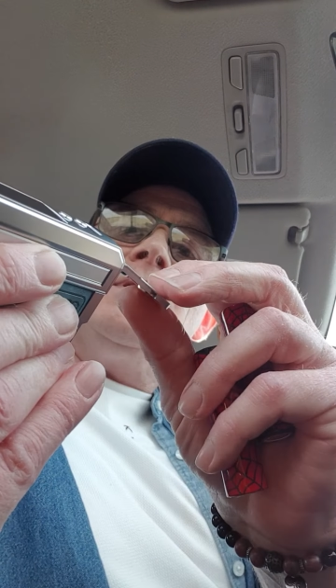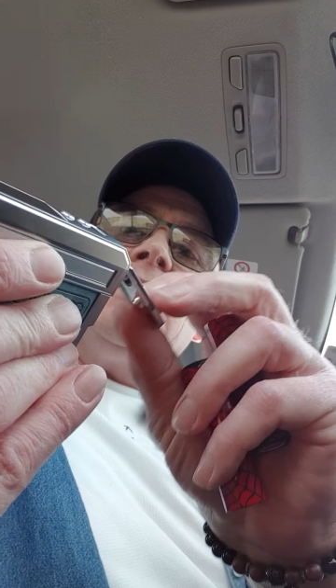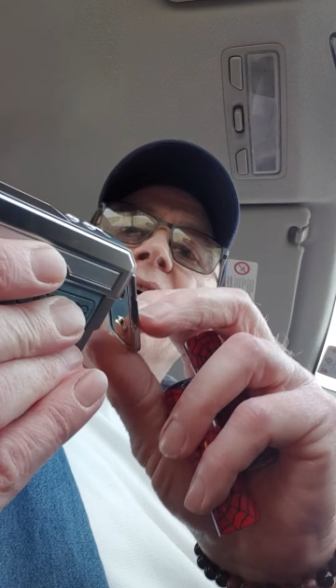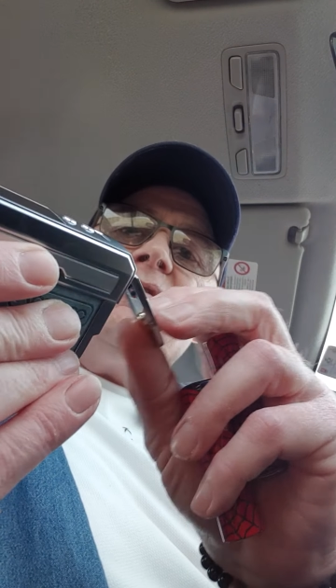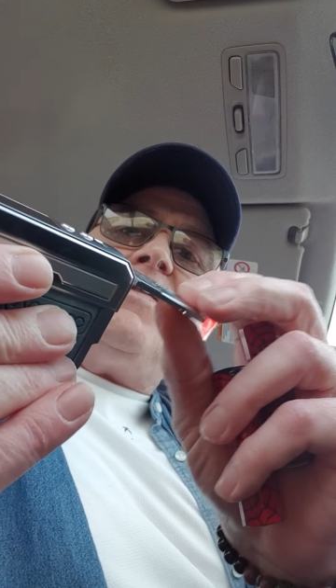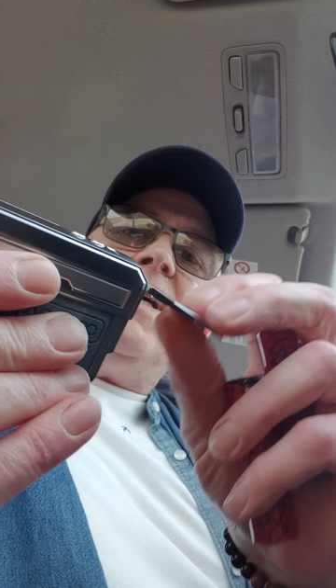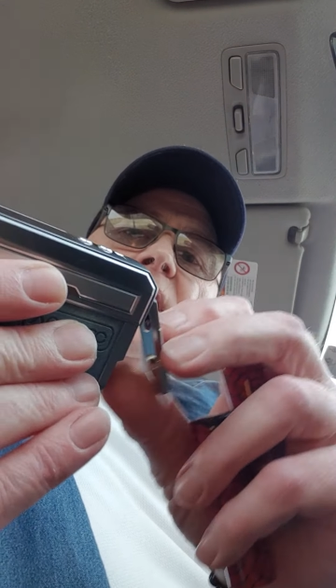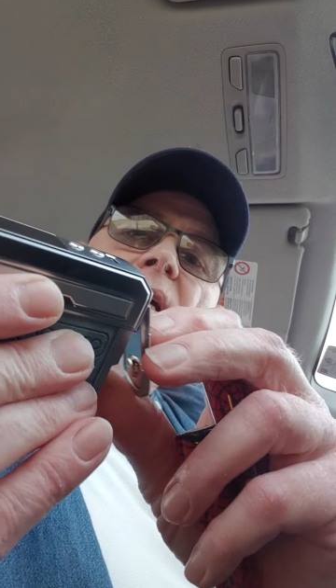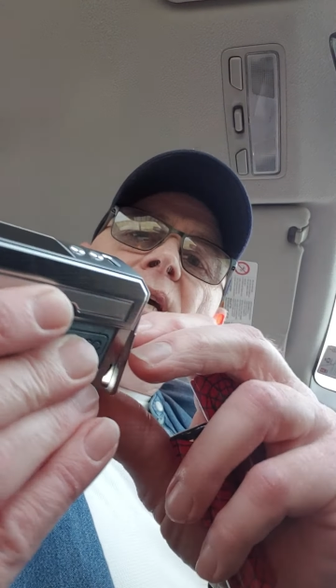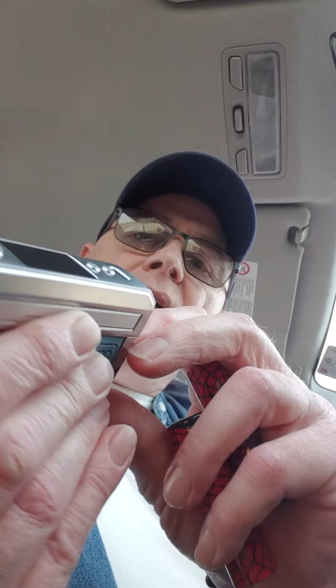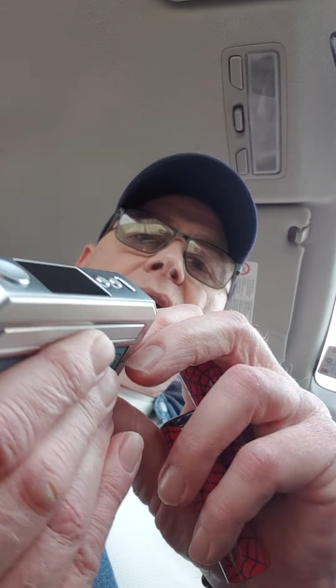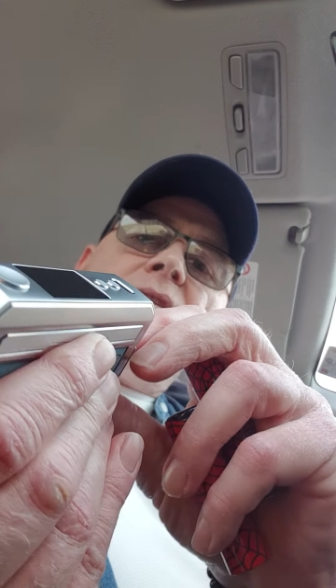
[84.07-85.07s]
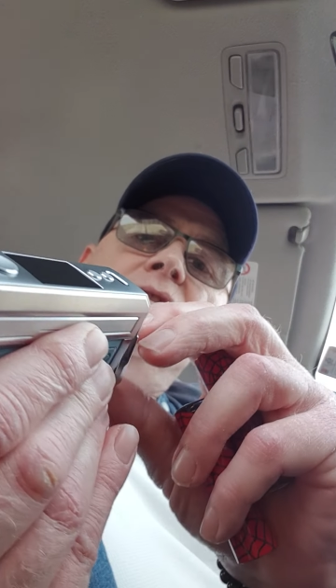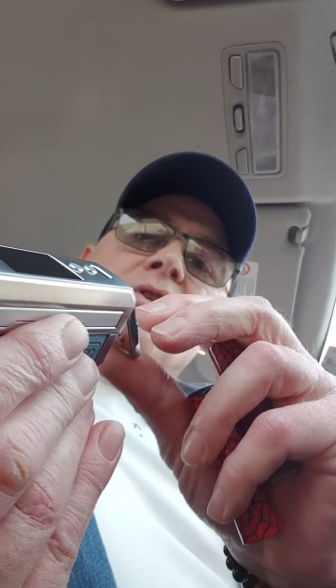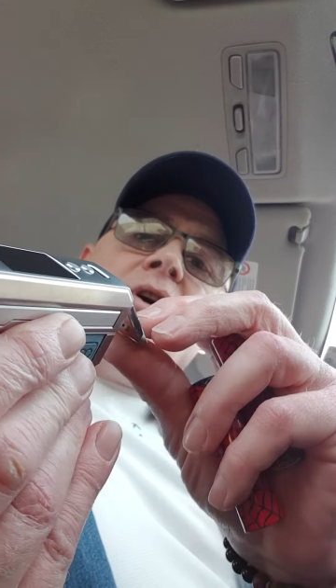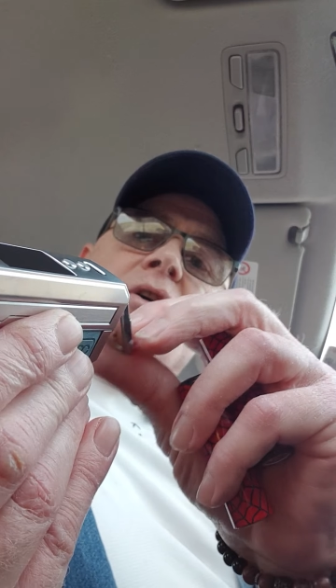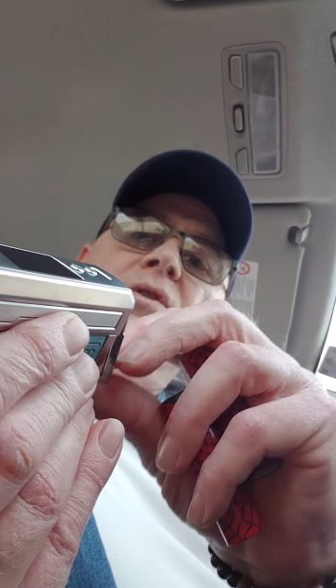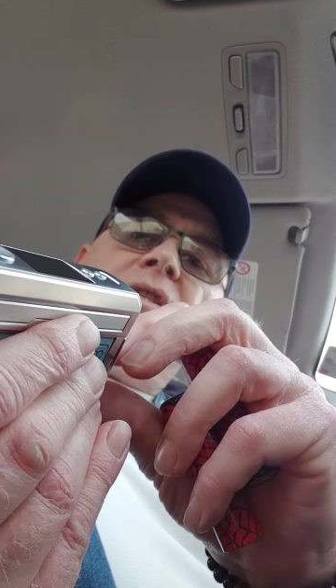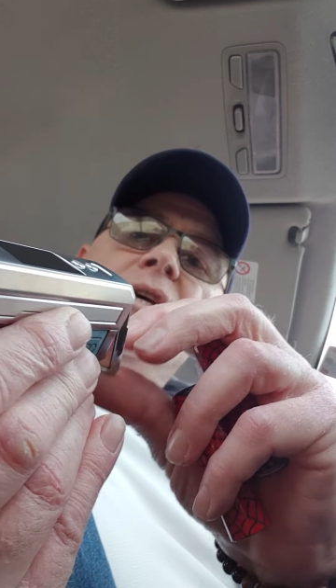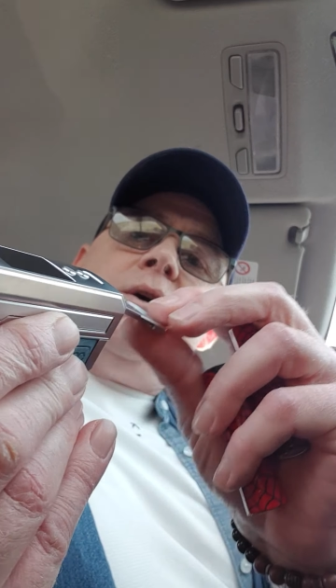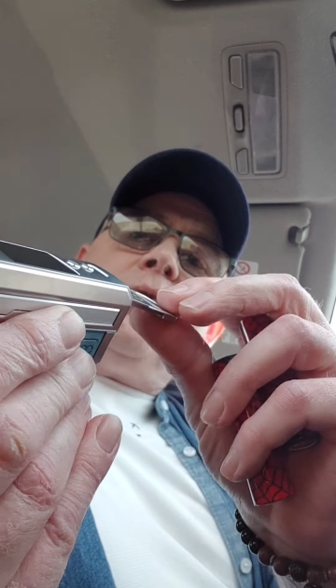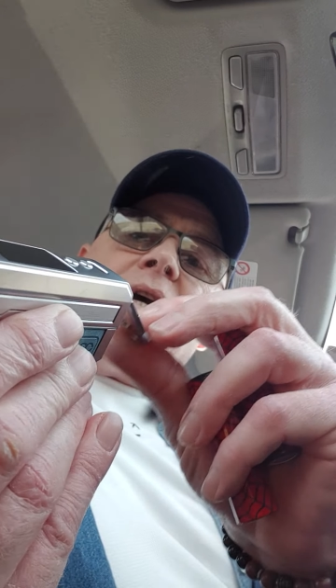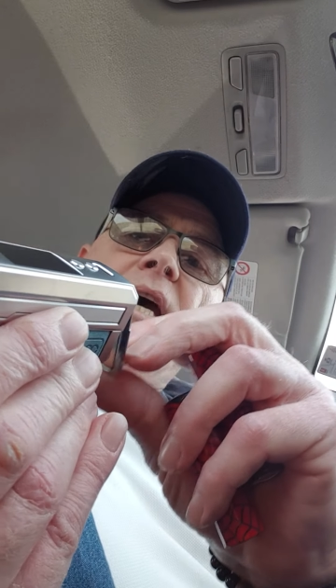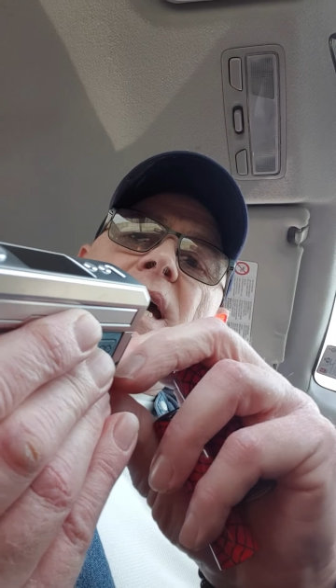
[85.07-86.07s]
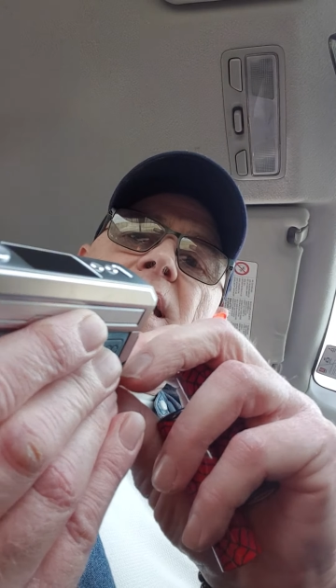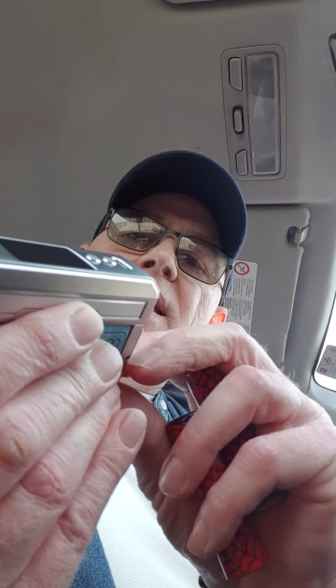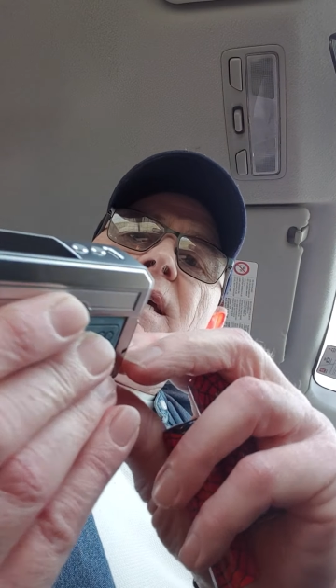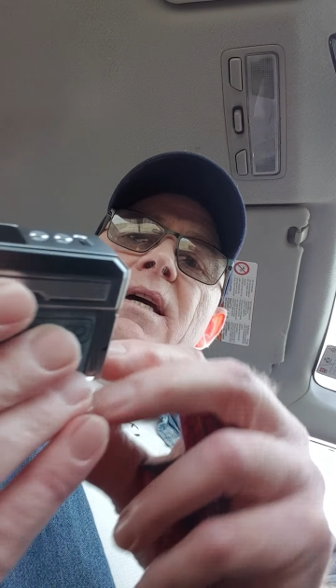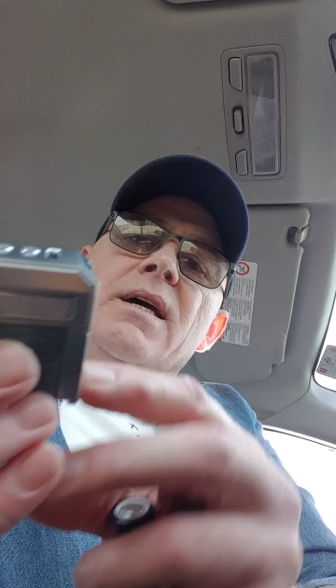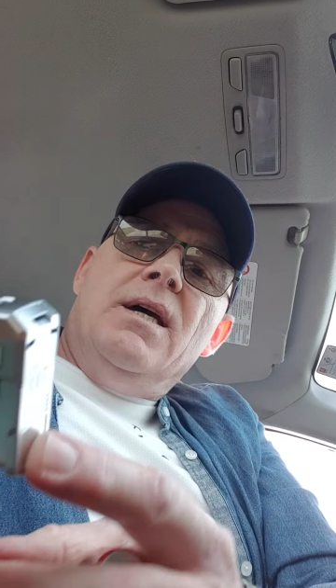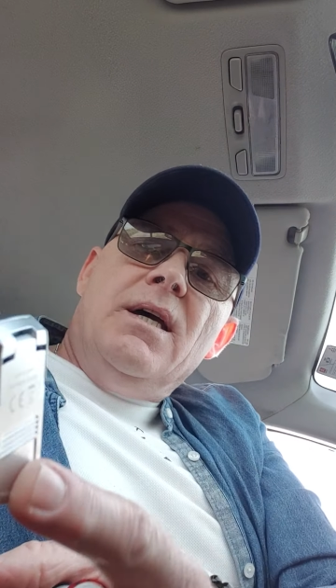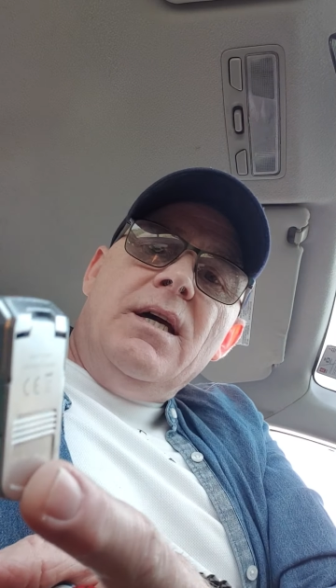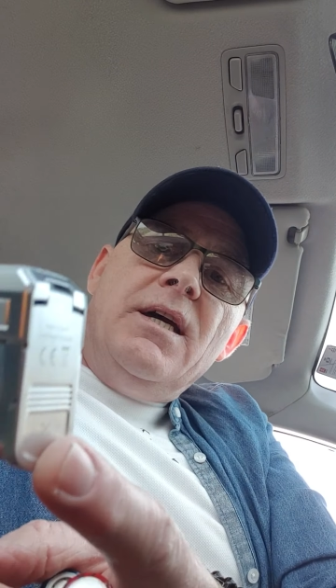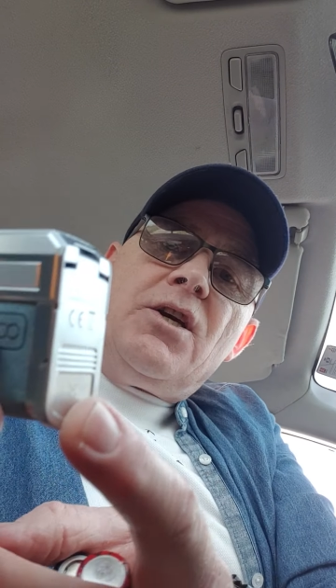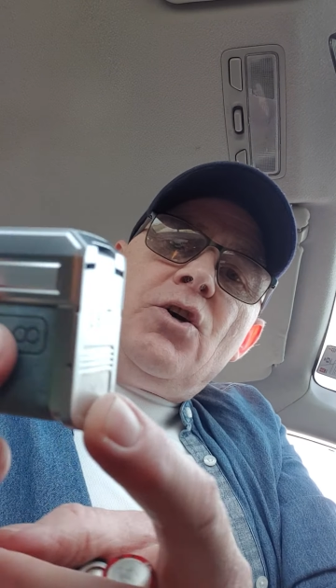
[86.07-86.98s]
and safe. The door is okay. It it